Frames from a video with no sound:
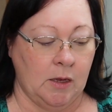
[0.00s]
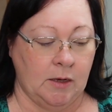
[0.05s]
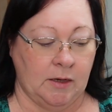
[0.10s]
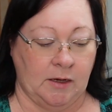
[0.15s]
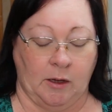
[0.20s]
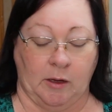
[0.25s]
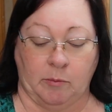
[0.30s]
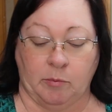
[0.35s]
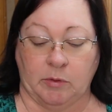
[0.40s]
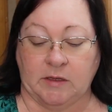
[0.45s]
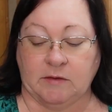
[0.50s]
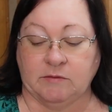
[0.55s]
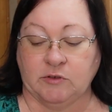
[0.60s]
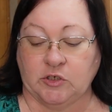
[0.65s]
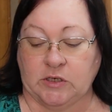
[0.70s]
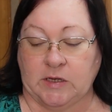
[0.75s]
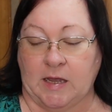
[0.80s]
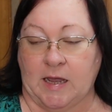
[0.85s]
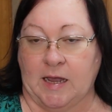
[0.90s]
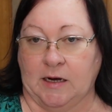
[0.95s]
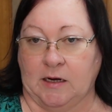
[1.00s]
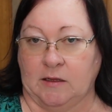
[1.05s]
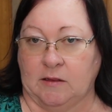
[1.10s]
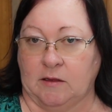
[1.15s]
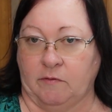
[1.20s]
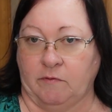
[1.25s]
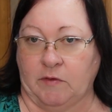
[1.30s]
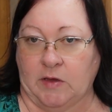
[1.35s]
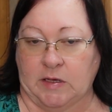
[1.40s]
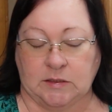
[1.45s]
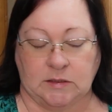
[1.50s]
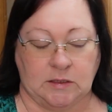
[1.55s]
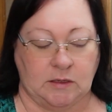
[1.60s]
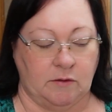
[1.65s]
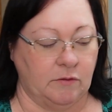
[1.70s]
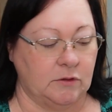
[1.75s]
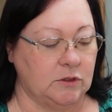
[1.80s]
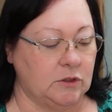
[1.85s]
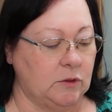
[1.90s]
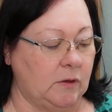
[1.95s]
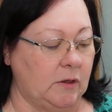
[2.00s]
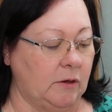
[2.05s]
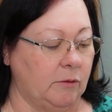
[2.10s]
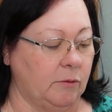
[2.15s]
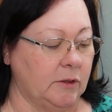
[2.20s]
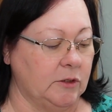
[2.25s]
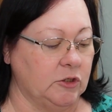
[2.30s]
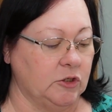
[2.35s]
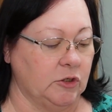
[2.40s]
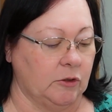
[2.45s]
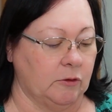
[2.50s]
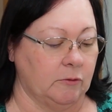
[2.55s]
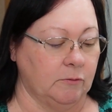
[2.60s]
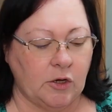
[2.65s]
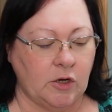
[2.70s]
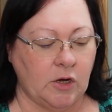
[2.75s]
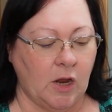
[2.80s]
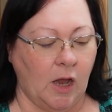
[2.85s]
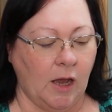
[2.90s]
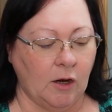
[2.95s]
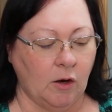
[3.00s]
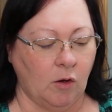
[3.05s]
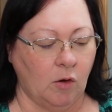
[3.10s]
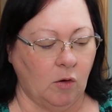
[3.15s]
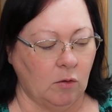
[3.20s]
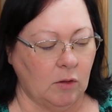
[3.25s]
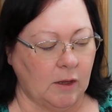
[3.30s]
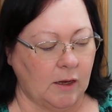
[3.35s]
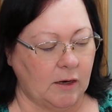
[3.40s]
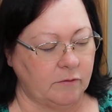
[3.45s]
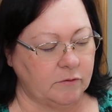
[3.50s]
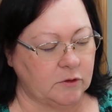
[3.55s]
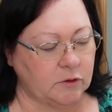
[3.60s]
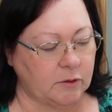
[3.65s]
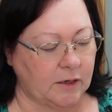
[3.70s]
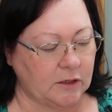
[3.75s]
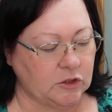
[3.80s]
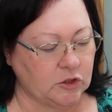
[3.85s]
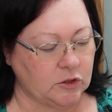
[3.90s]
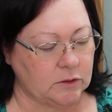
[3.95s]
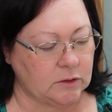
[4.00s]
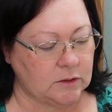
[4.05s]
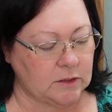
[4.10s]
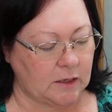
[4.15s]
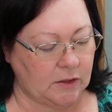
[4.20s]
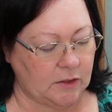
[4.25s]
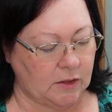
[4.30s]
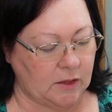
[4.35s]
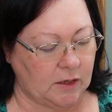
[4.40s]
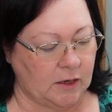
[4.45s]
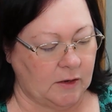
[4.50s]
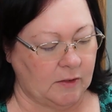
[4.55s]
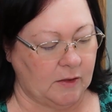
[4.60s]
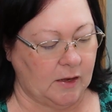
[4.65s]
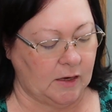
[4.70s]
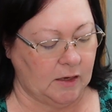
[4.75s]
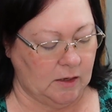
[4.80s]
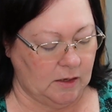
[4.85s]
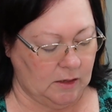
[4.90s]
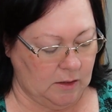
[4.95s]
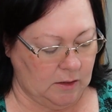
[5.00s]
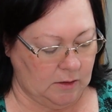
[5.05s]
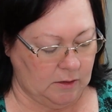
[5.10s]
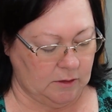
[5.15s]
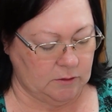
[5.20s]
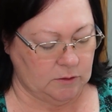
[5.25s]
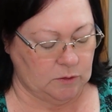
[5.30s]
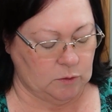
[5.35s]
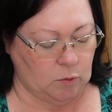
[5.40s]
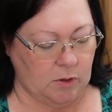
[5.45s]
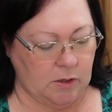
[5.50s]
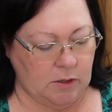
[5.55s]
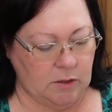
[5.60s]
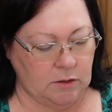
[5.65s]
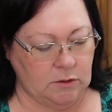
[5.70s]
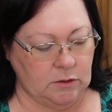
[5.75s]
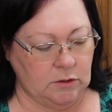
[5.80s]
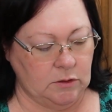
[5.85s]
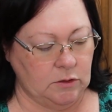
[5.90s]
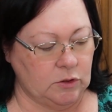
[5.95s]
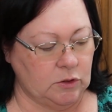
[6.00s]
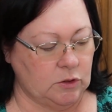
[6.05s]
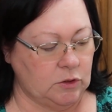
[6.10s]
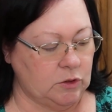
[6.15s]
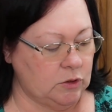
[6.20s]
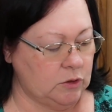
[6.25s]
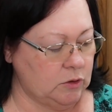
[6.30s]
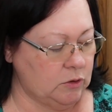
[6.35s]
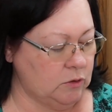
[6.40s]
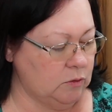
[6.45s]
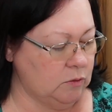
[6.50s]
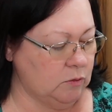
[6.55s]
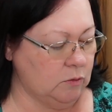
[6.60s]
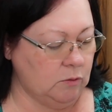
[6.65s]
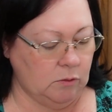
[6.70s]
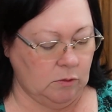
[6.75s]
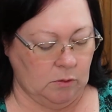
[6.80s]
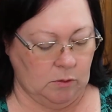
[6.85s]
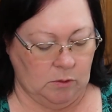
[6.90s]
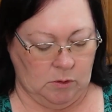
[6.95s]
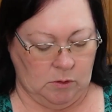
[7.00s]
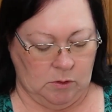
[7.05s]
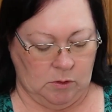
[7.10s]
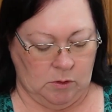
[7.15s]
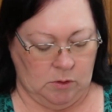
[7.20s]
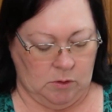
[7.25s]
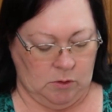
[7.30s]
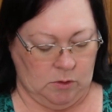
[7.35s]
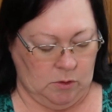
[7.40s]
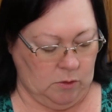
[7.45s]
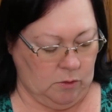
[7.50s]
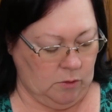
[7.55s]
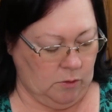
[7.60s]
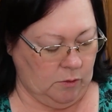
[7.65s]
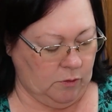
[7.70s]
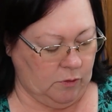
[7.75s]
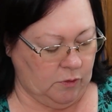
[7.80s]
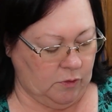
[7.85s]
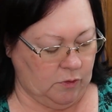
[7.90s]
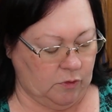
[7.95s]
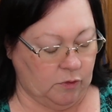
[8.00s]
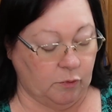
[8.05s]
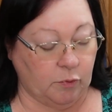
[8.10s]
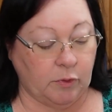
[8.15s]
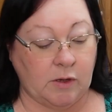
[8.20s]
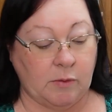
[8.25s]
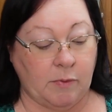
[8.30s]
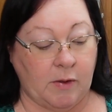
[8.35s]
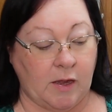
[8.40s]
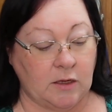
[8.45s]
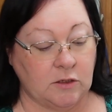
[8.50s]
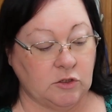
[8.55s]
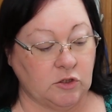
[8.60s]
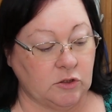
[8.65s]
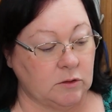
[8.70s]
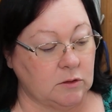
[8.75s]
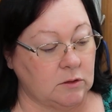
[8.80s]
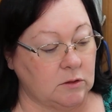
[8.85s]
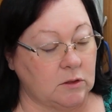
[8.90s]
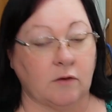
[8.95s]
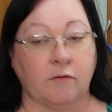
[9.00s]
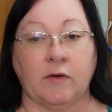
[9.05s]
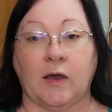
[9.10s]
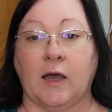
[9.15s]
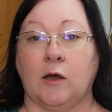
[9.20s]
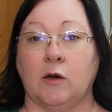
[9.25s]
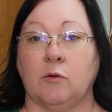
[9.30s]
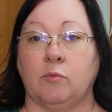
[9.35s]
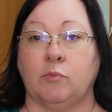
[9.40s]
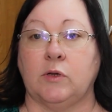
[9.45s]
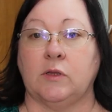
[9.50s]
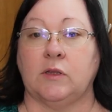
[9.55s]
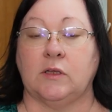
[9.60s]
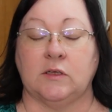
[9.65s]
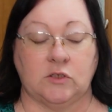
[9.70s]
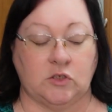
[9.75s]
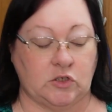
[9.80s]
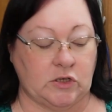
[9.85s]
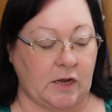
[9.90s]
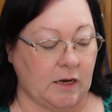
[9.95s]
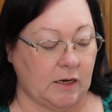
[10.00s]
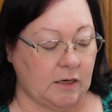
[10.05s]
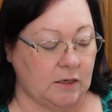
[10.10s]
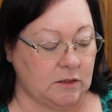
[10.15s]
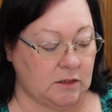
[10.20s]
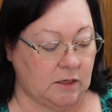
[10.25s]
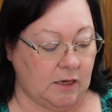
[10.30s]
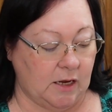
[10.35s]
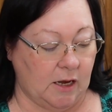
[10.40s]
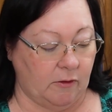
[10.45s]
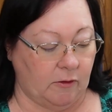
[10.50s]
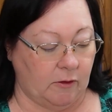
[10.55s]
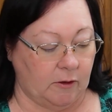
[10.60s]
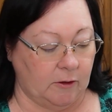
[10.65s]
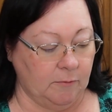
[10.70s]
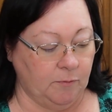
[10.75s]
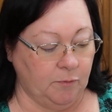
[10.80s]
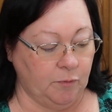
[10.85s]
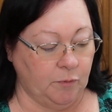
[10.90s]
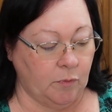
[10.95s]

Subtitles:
Now, I believe she added the facing to the original. Not a whole lot of directions. And then there's 1, 2, 3 pages of how to put this jacket together.